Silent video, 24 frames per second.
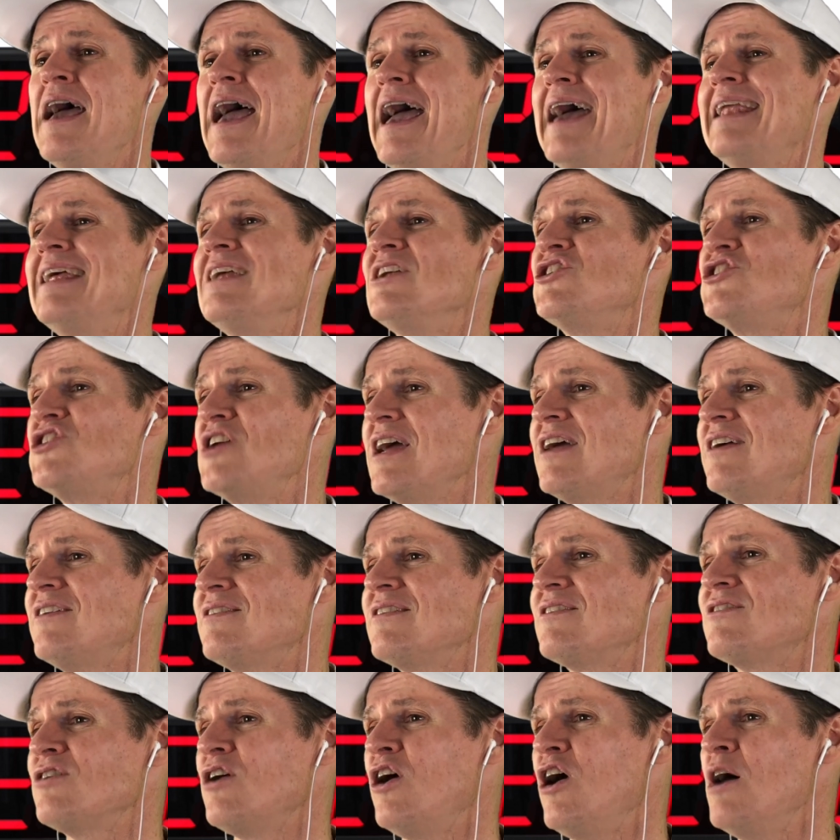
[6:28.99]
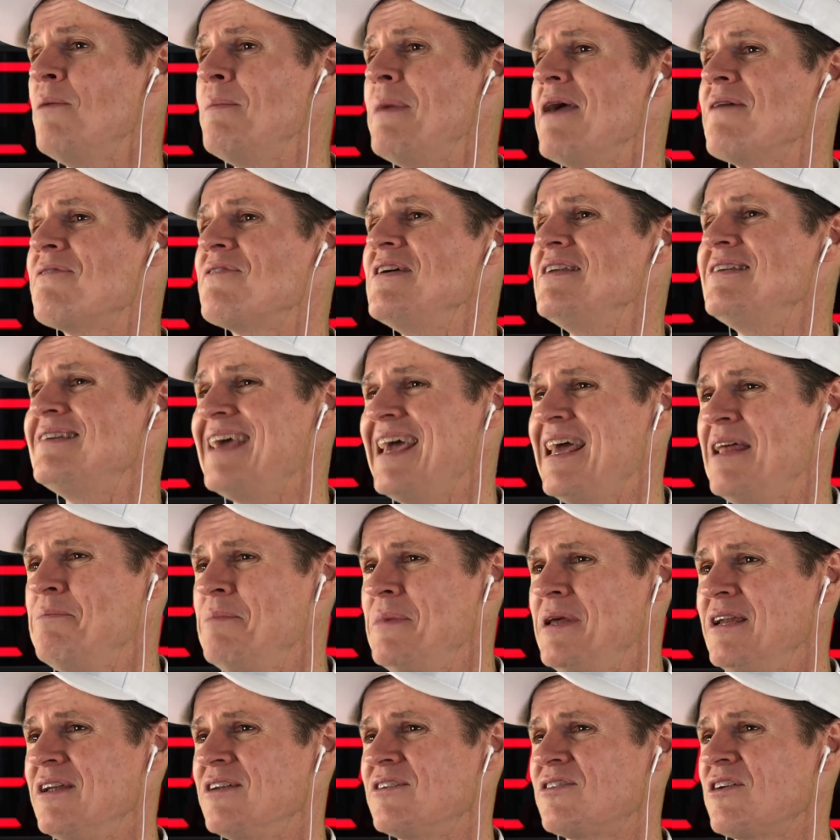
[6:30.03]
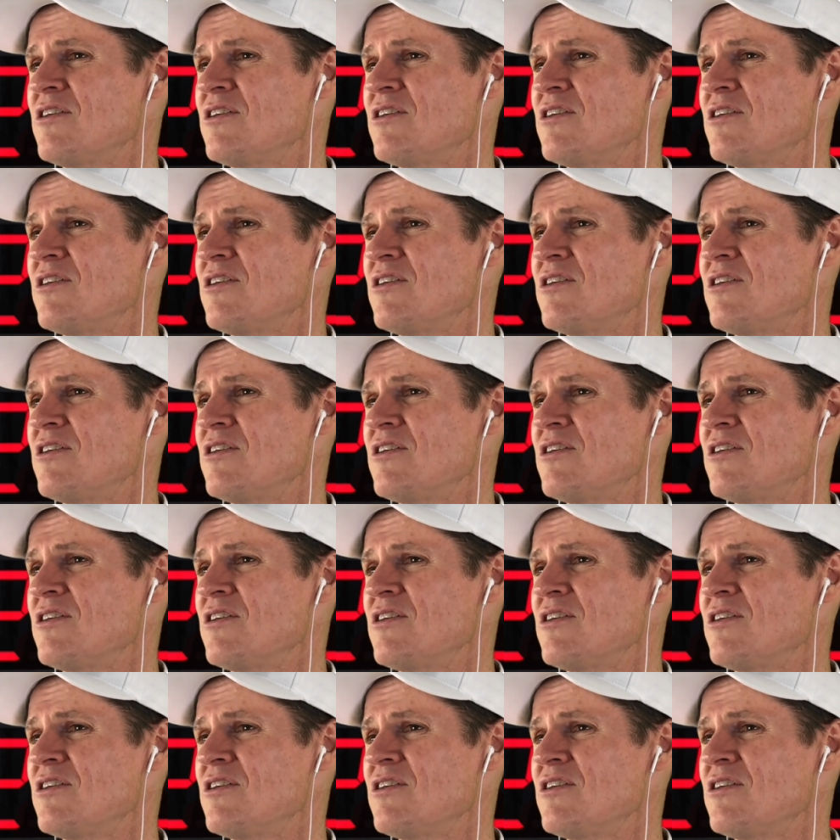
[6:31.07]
And it checks the time every 10 minutes.